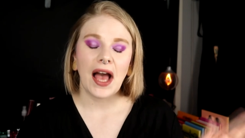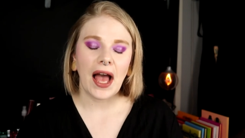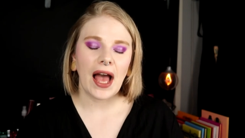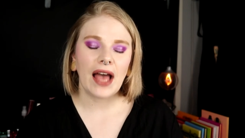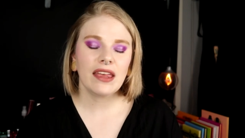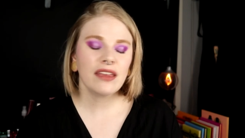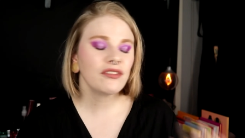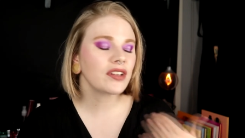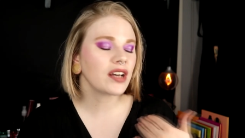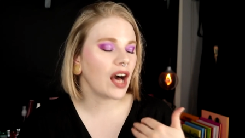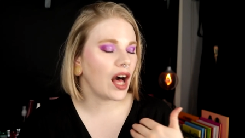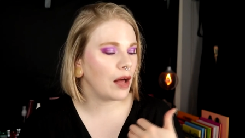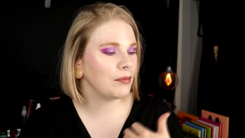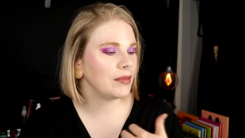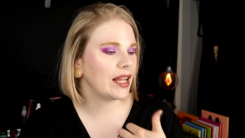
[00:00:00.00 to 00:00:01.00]
I have
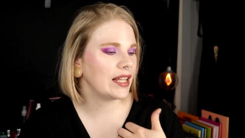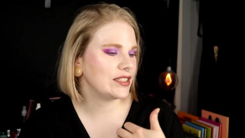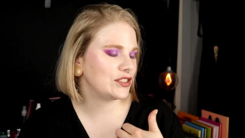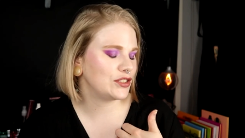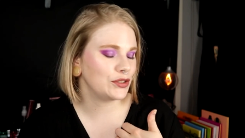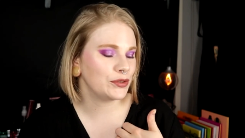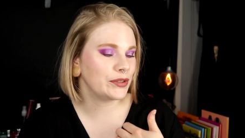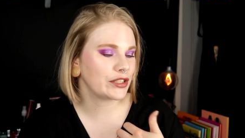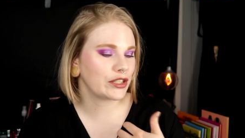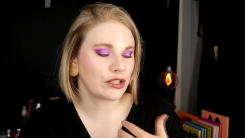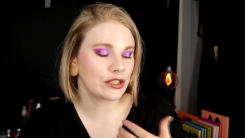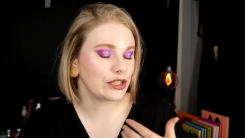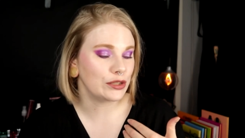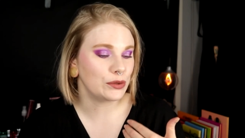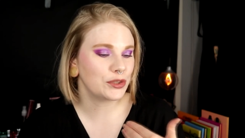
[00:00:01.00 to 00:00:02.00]
come like to the
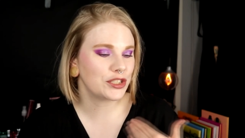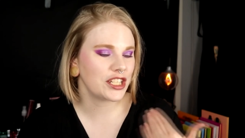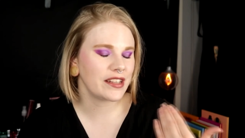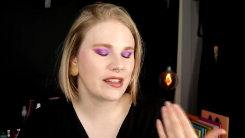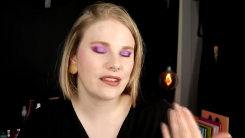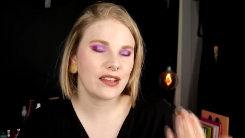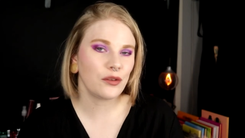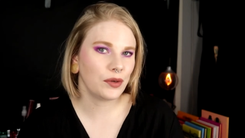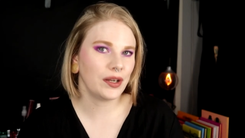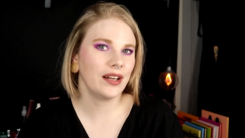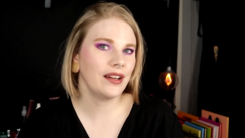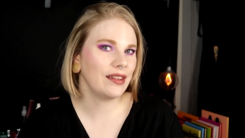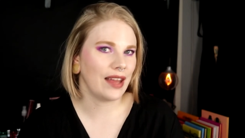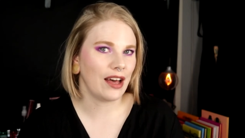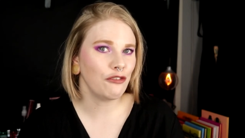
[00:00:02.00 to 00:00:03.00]
conclusion that I really
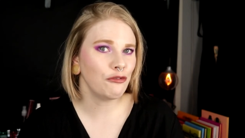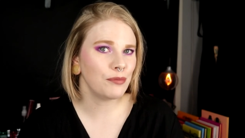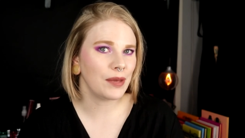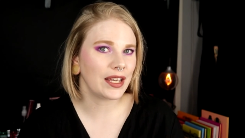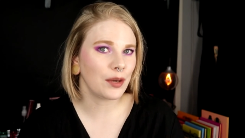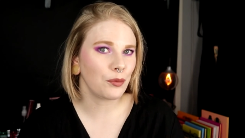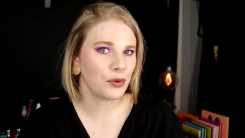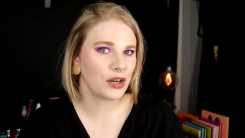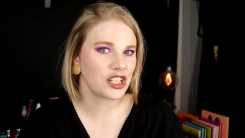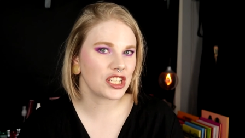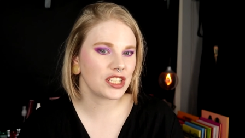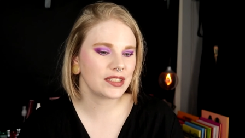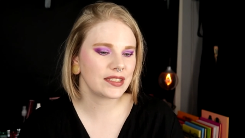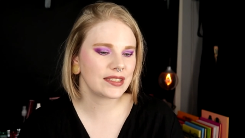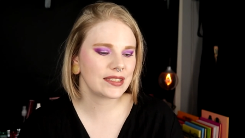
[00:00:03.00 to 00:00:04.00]
love makeup
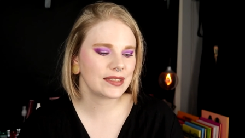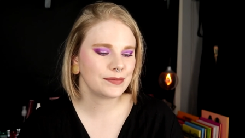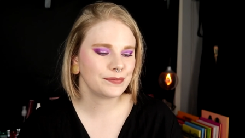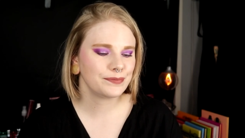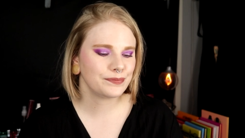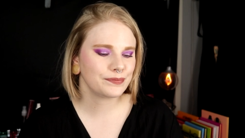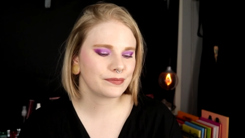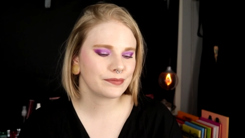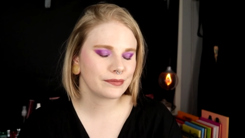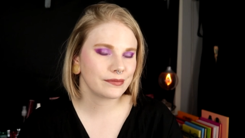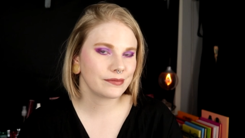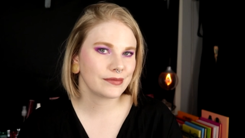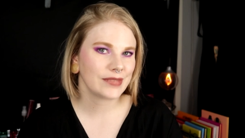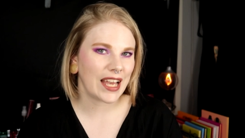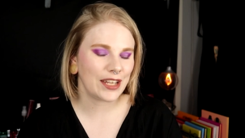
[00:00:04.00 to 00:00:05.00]
brushes.
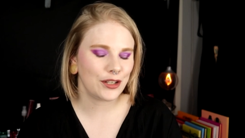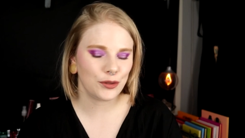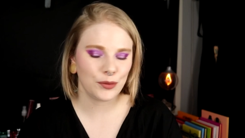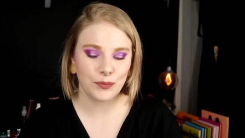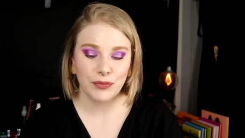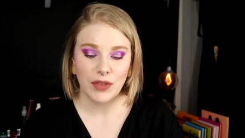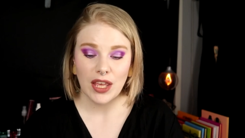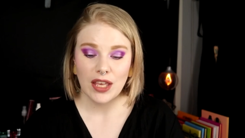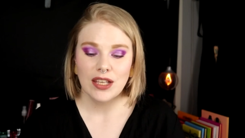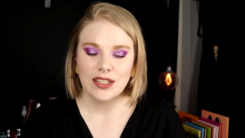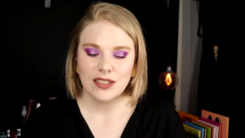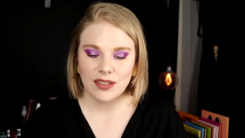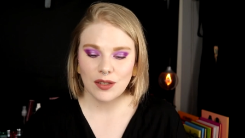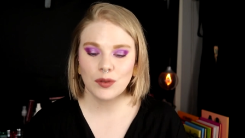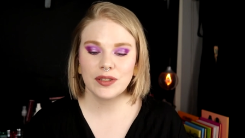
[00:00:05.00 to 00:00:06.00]
I do.
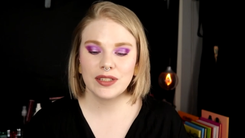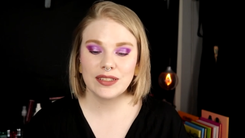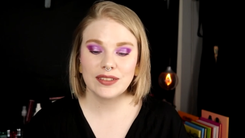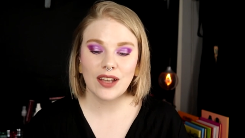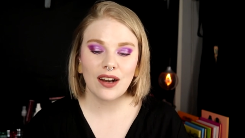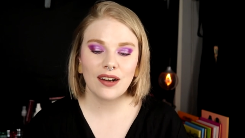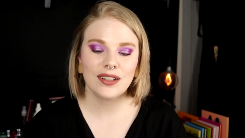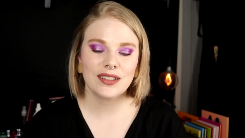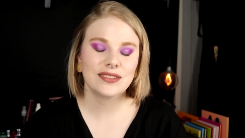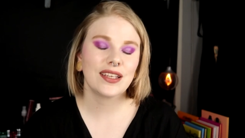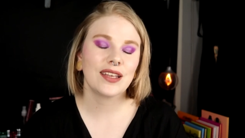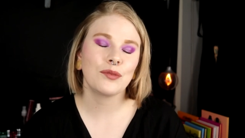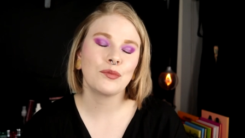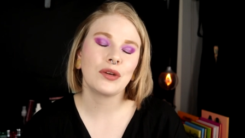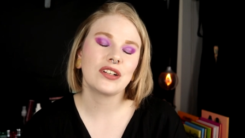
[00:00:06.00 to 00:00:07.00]
So these are the
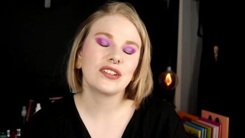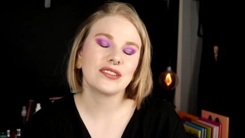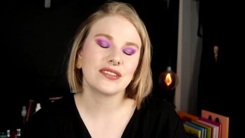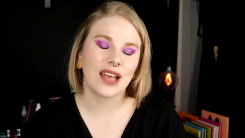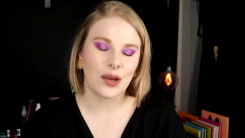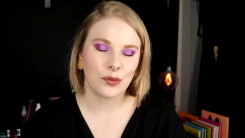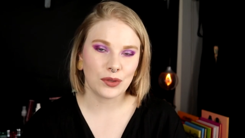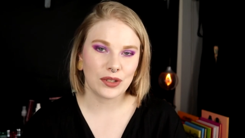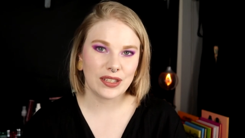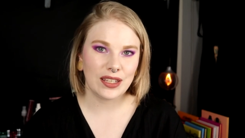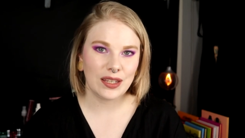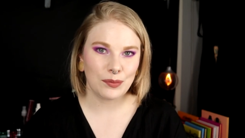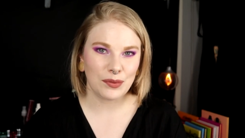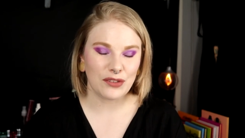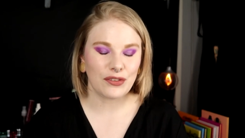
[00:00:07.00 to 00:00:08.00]
10 brushes I would
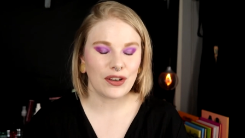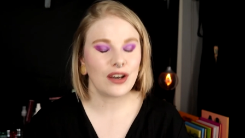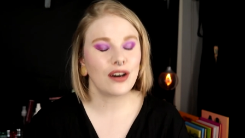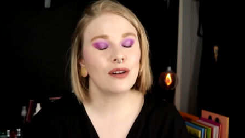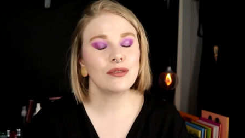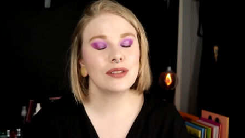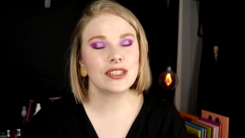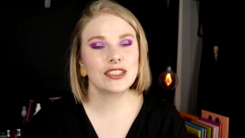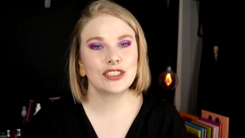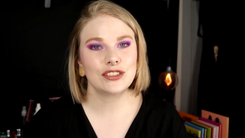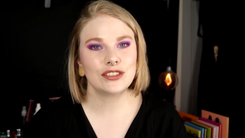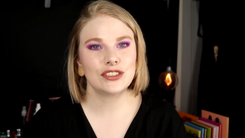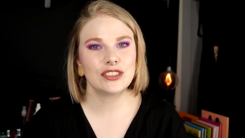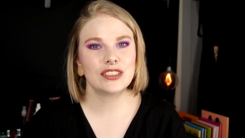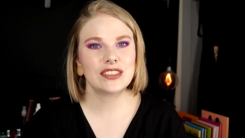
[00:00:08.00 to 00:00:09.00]
keep if I only
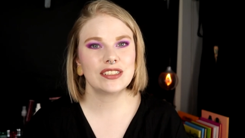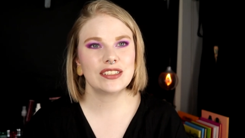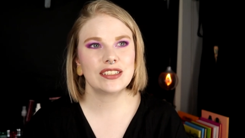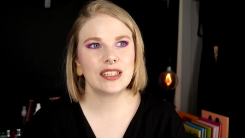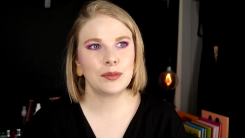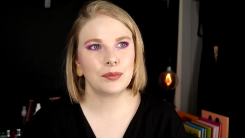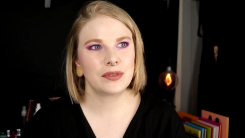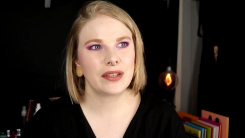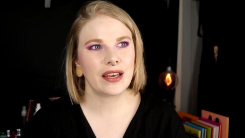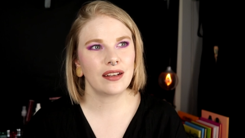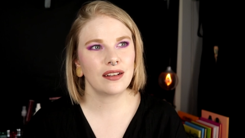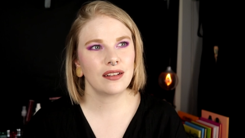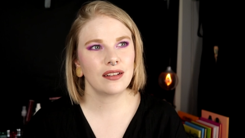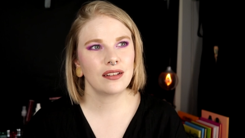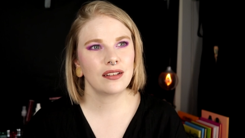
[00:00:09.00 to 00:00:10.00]
could keep
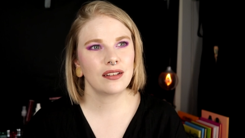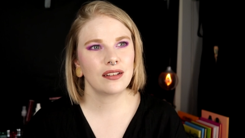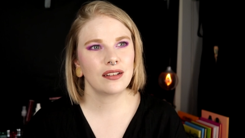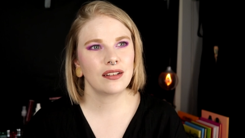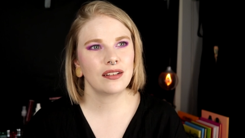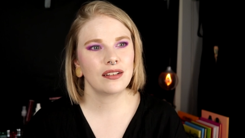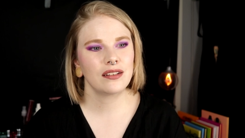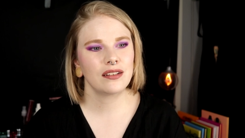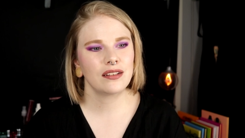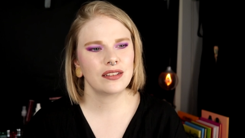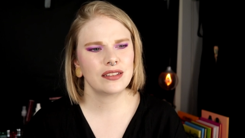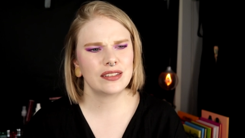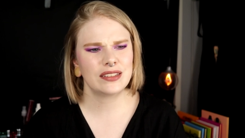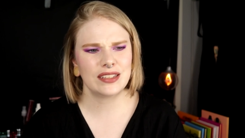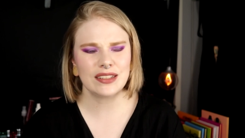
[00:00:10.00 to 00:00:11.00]
10.
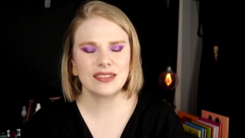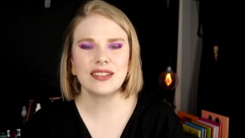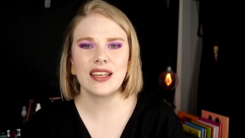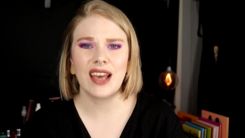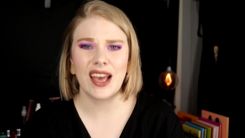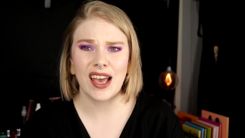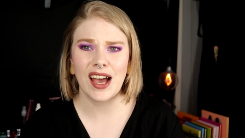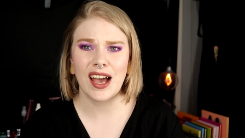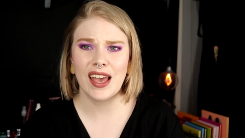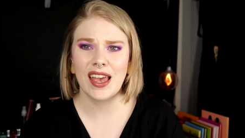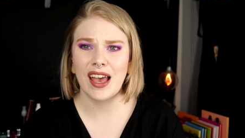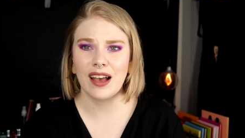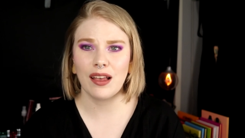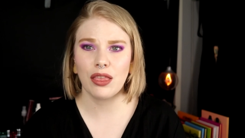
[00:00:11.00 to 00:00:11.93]
Did I say? Yeah,